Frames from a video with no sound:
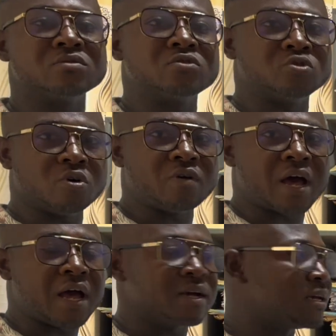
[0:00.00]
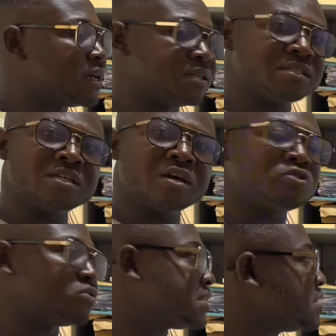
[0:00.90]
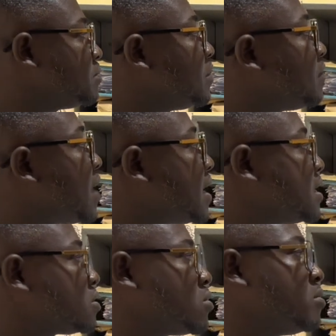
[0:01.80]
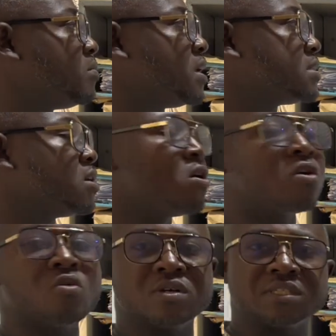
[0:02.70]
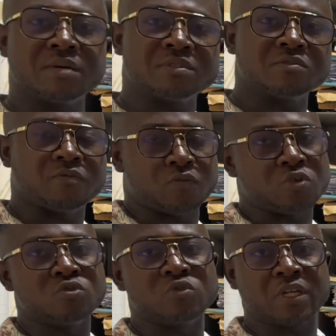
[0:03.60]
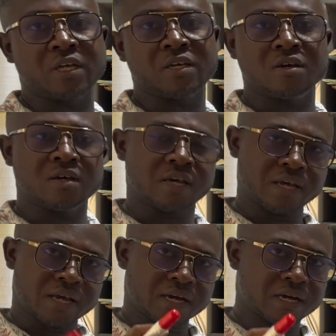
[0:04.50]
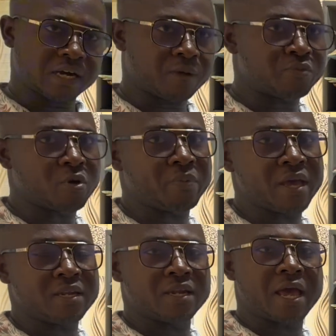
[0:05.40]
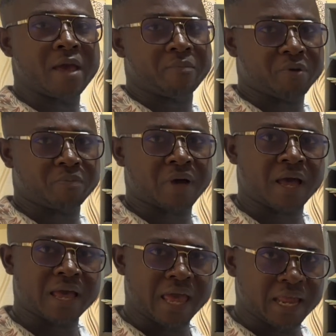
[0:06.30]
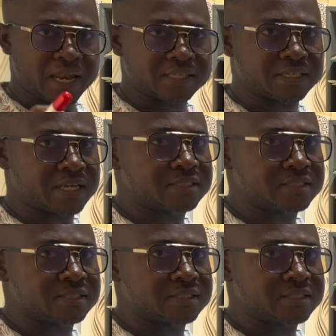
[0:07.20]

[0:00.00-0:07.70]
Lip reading: tutorial is here to simplify this complex concept for you today. Grab your pen and paper and let's get